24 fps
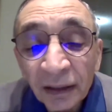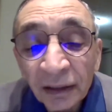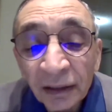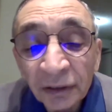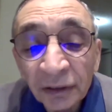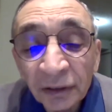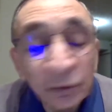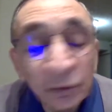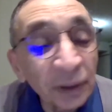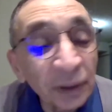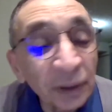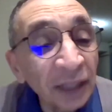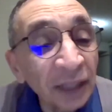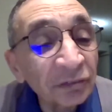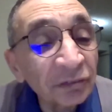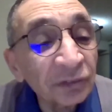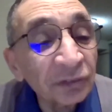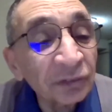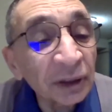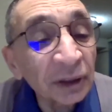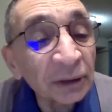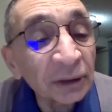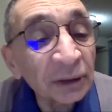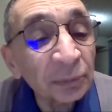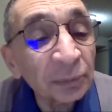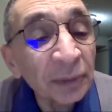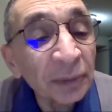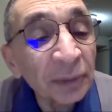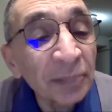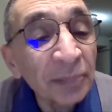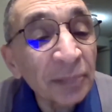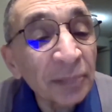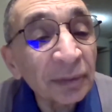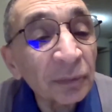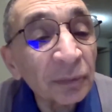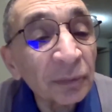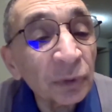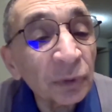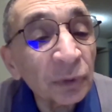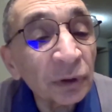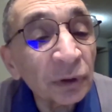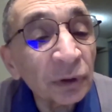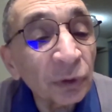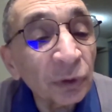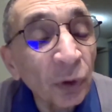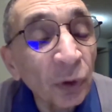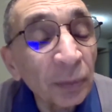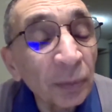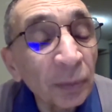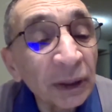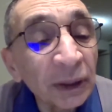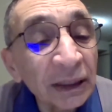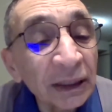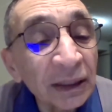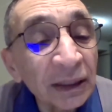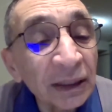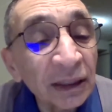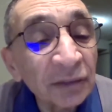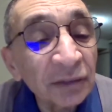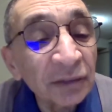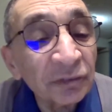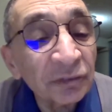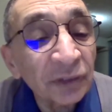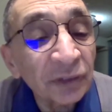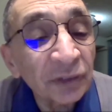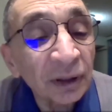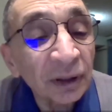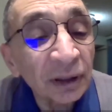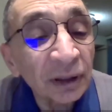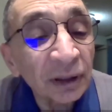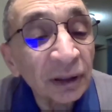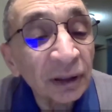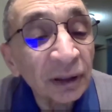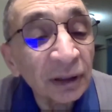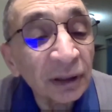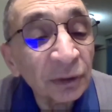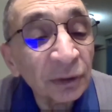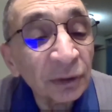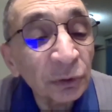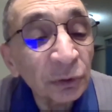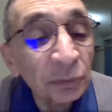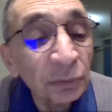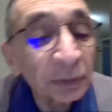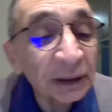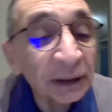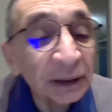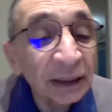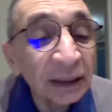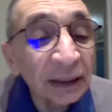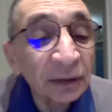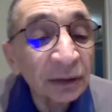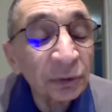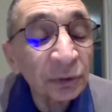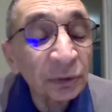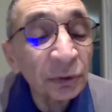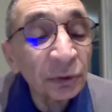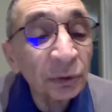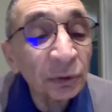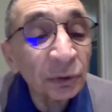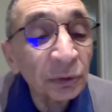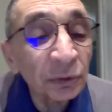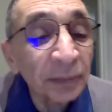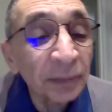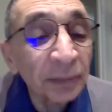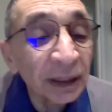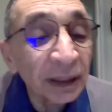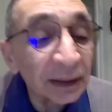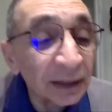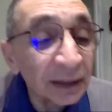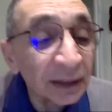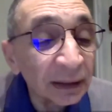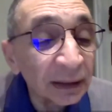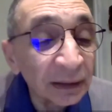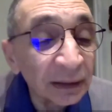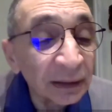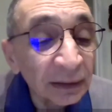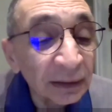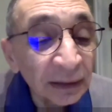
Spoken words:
July 1st, when Baba would normally leave Guru Prasad to go to Meherabad,